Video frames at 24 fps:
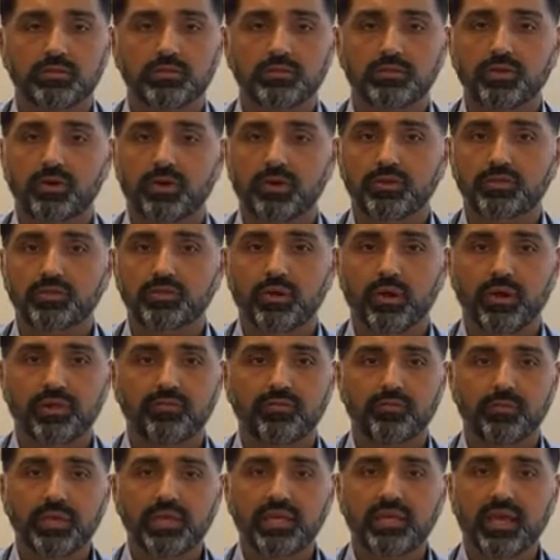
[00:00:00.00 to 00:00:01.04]
Sure. So
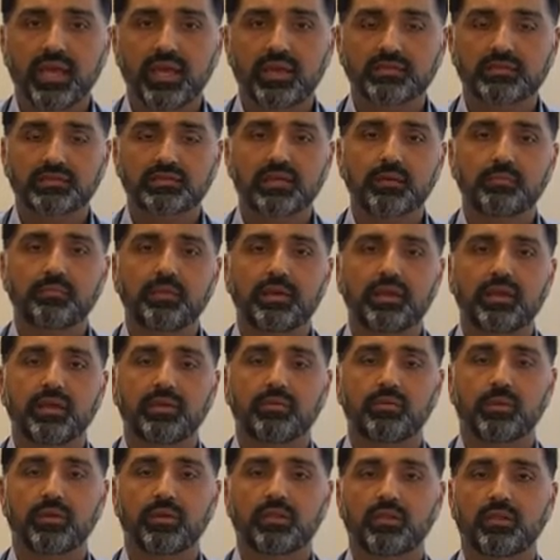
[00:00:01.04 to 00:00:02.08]
if we catch somebody
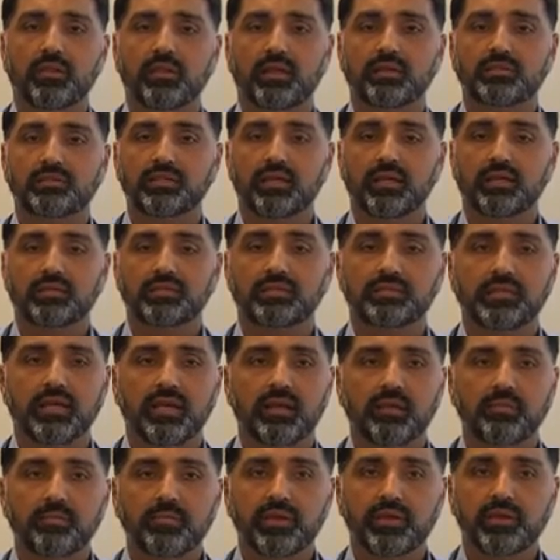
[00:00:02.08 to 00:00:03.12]
with, let's say, a
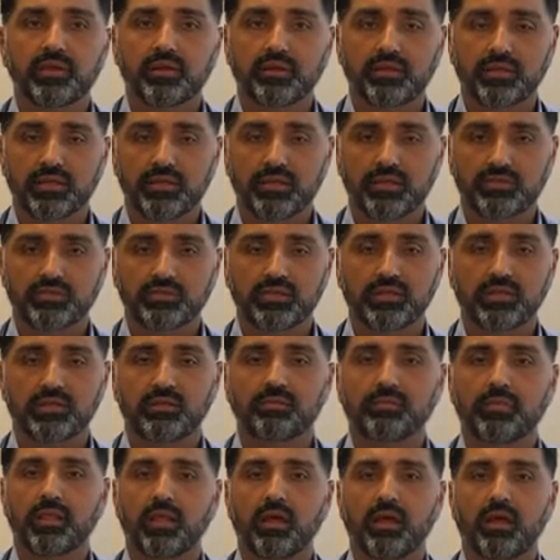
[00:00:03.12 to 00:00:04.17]
centimeter lesion
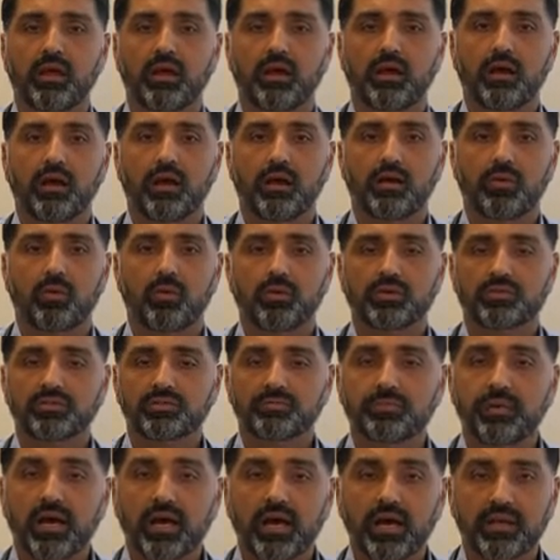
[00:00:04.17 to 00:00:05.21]
or
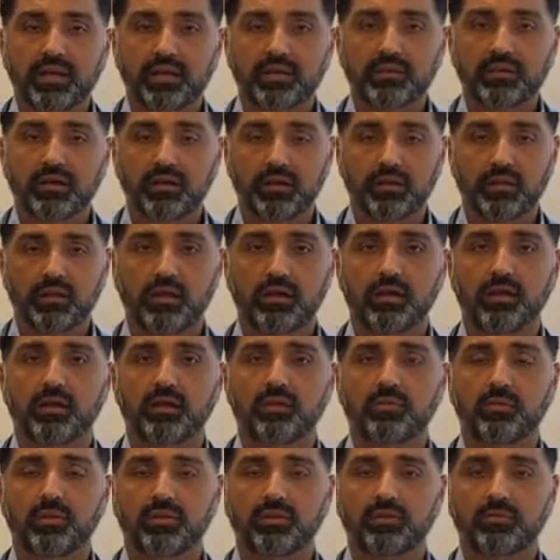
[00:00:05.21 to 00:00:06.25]
spot in their
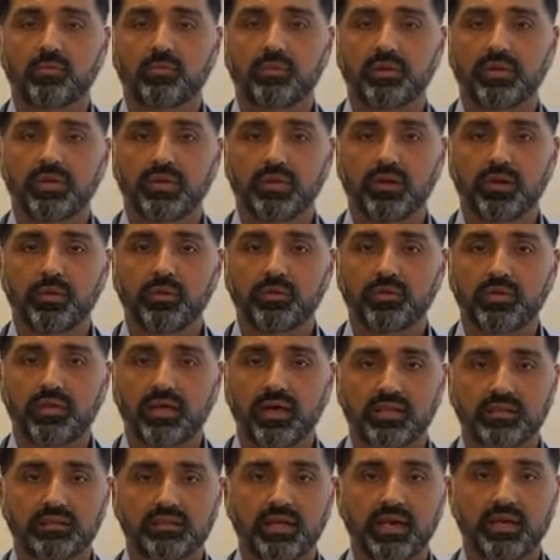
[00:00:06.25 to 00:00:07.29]
lung, we know
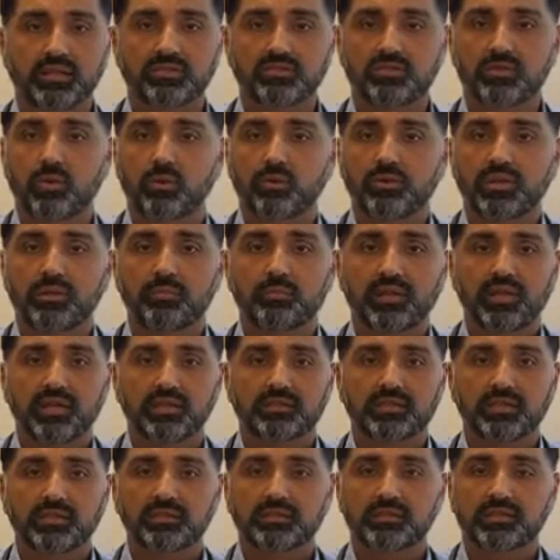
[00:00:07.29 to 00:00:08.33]
that that's the only
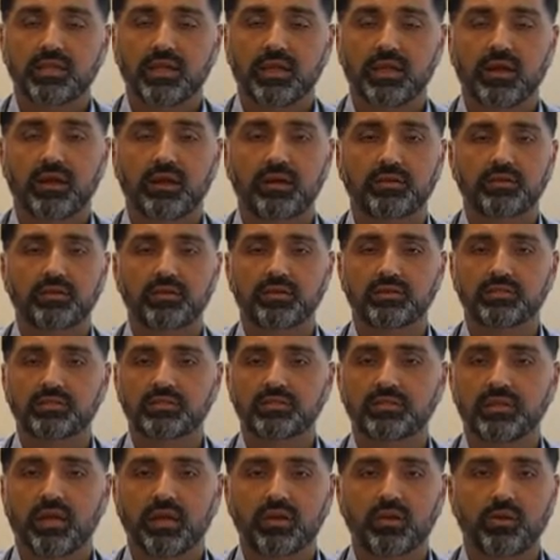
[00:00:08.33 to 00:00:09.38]
place it's there. There's
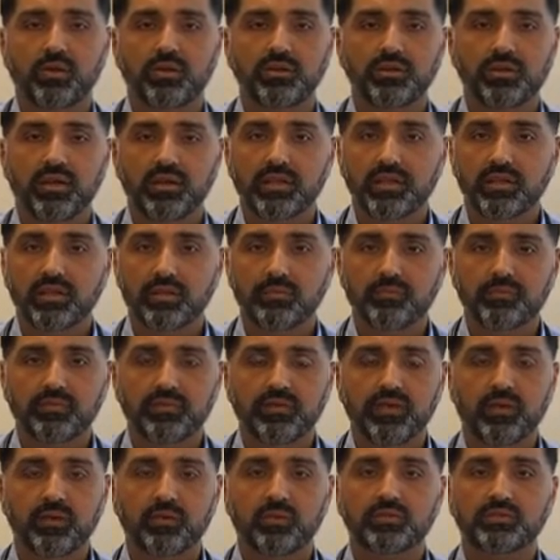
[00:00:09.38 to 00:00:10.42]
not gone to any lymph
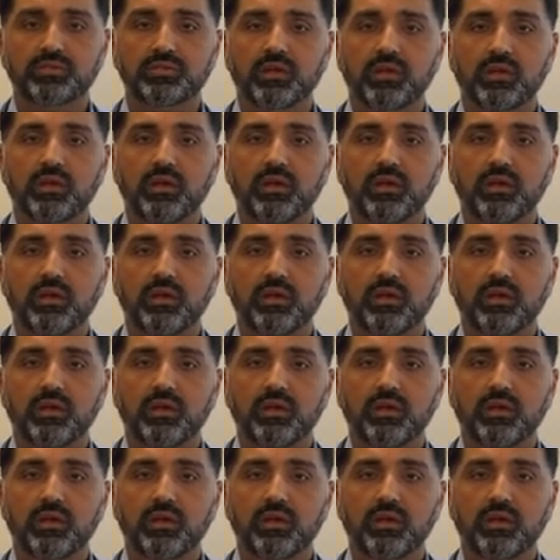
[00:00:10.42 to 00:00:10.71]
nodes.